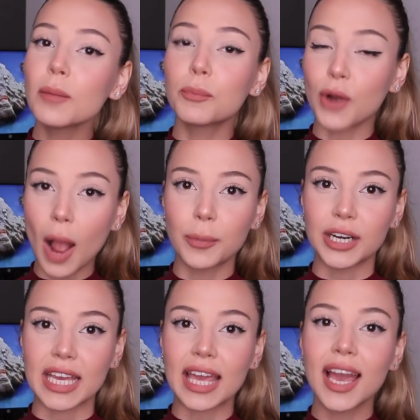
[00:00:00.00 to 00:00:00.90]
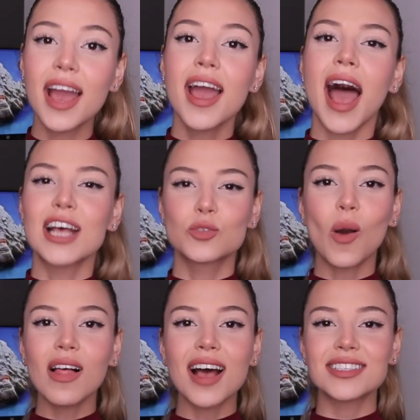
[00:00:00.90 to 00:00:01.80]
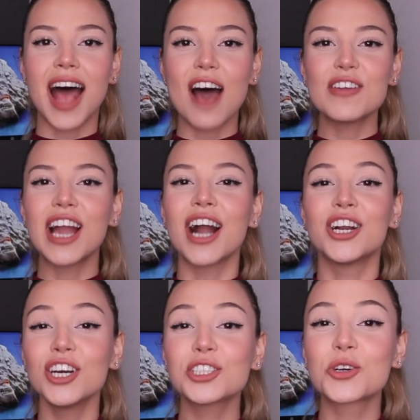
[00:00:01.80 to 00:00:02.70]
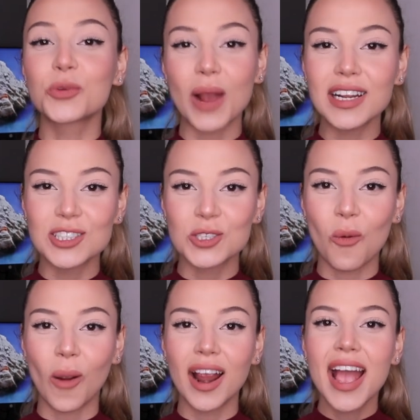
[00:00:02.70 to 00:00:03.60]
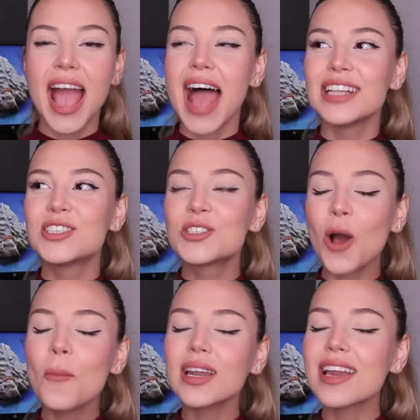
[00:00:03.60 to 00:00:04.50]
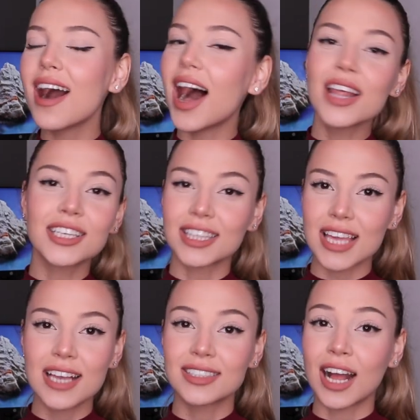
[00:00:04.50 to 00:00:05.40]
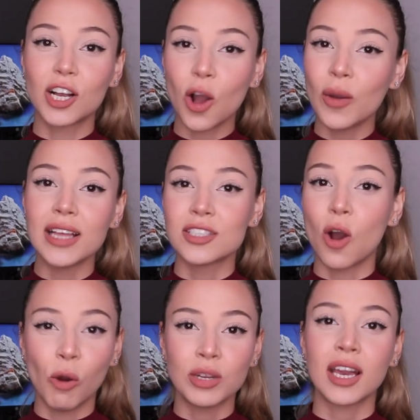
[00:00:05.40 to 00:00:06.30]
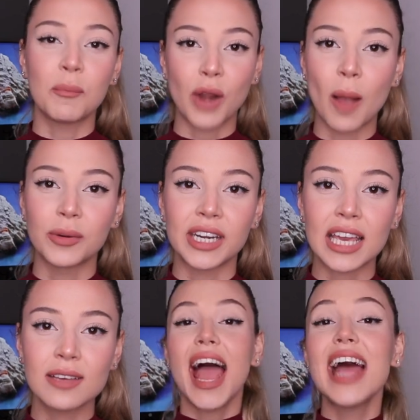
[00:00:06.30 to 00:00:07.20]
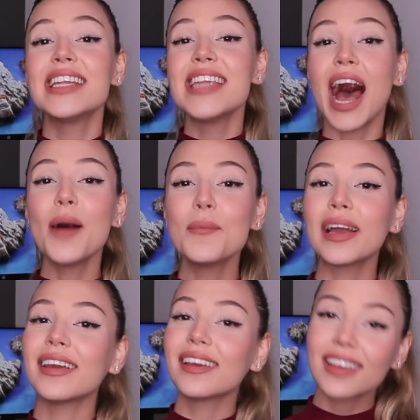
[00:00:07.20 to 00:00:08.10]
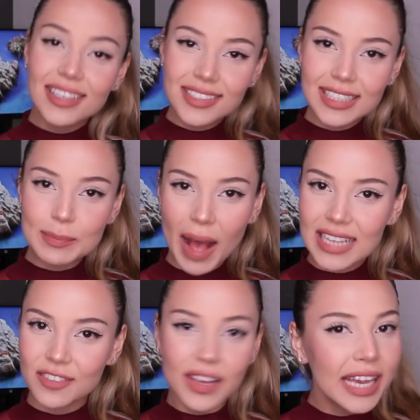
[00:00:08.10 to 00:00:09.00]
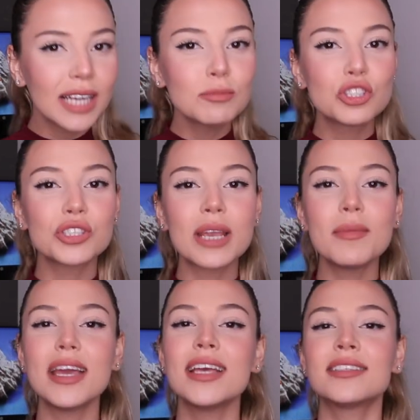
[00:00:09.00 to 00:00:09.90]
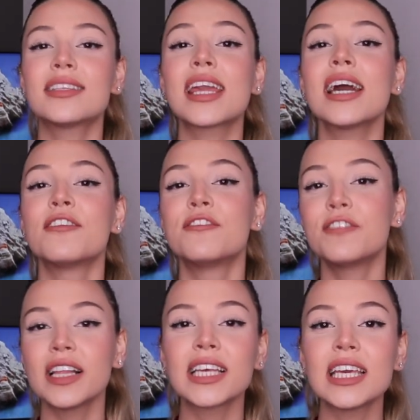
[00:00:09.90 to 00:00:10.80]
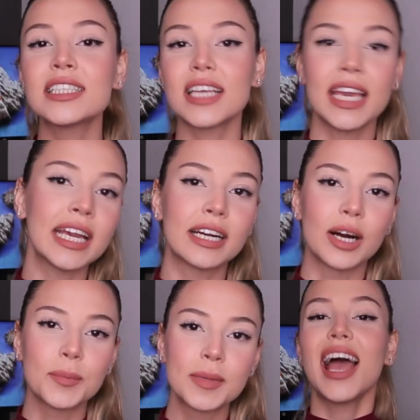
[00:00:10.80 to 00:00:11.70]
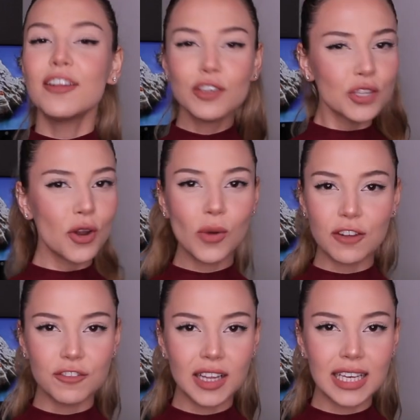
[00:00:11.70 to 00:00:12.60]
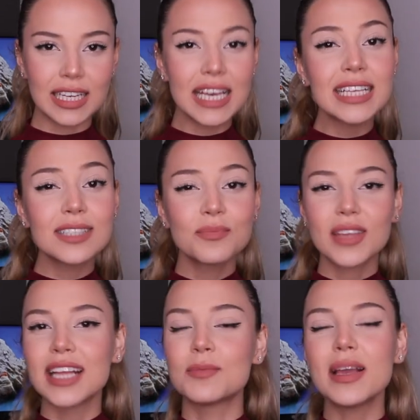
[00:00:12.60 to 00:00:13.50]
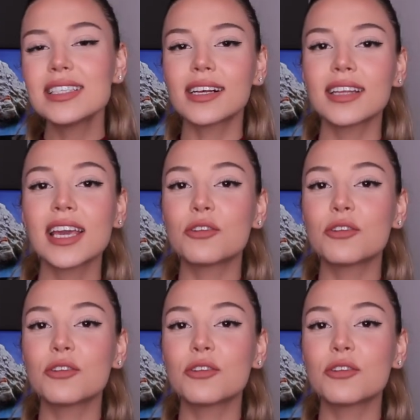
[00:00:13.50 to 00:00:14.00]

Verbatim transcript: the property, as well as having a good credit score and so many other other things that go into owning a property. And now my easiest passive income stream is the affiliate income. And if you don't know what affiliate is, it's basically